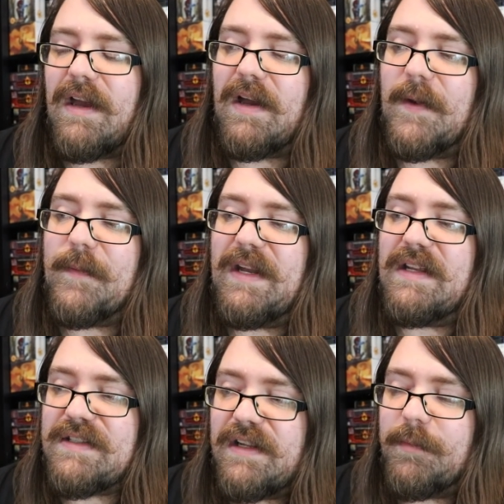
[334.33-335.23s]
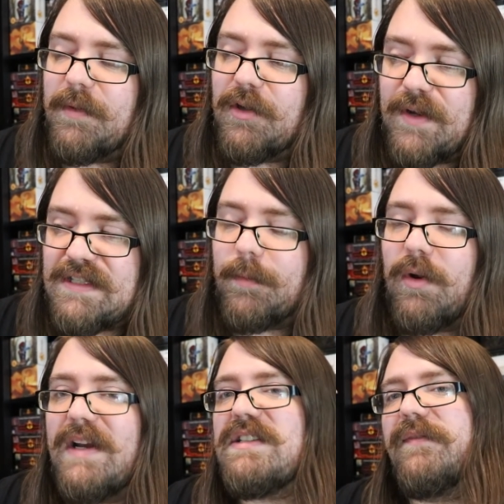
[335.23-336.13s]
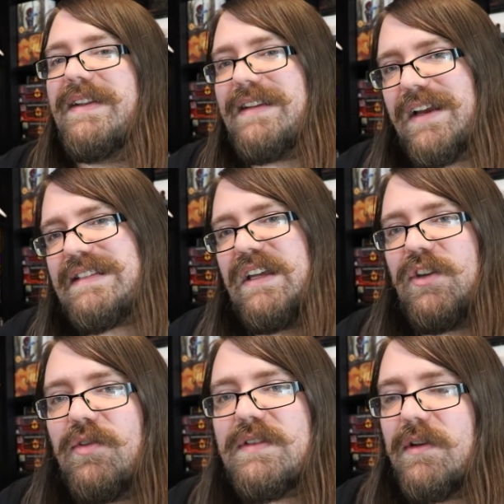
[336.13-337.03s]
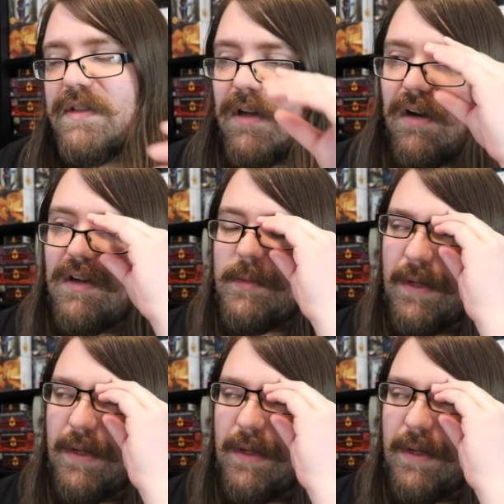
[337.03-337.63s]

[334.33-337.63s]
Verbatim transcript: Um, it is going to increase the price of the decks that use those cards,